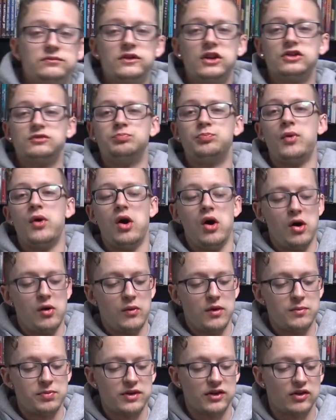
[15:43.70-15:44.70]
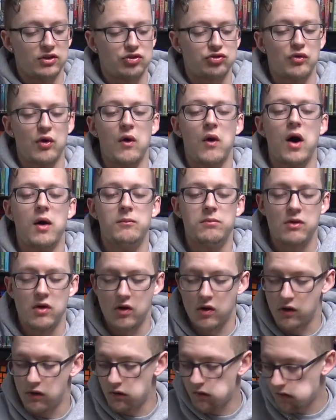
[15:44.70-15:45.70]
This bowl will be the throw up
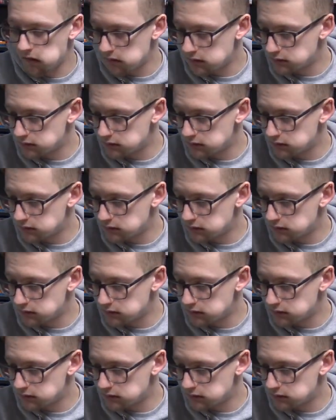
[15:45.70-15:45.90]
bowl.